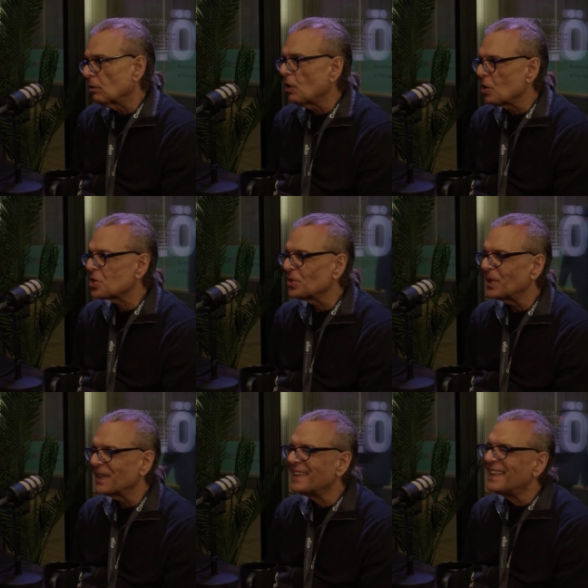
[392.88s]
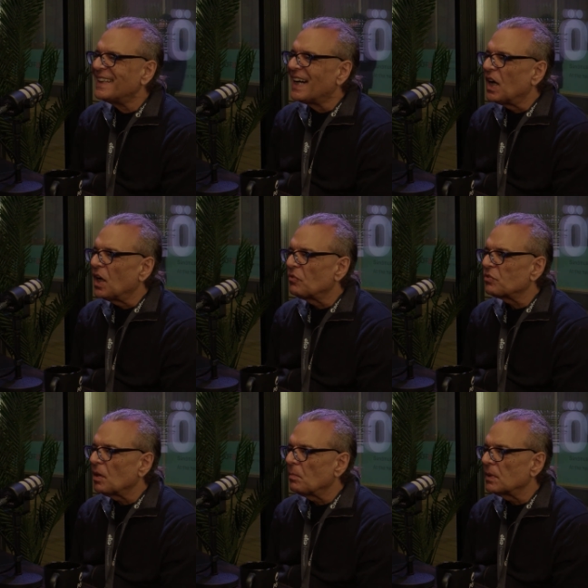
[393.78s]
long short uh,
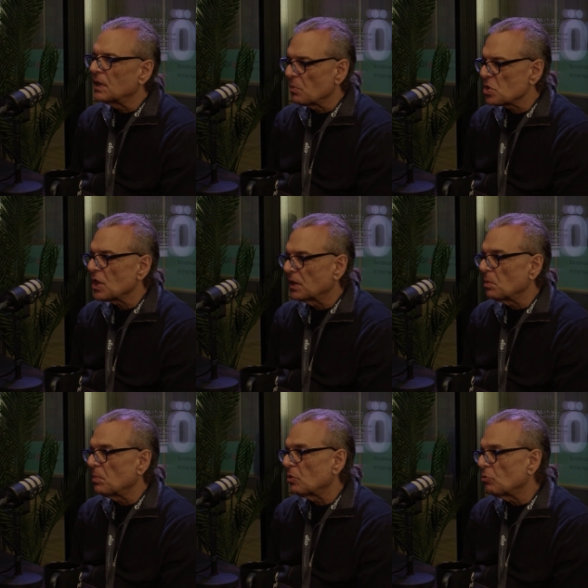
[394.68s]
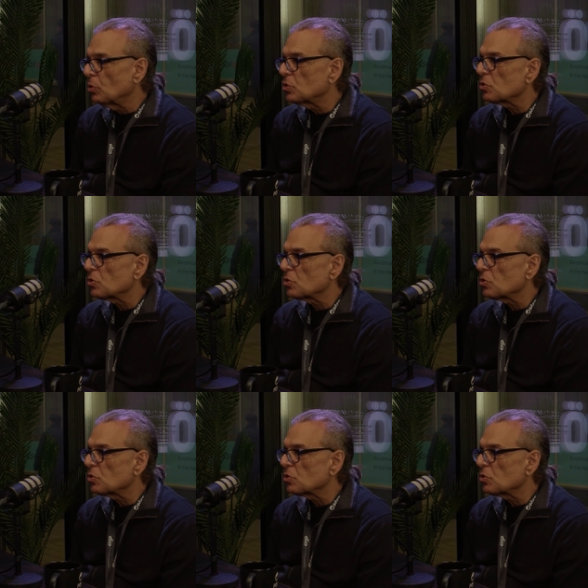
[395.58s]
from that was shot in Beirut.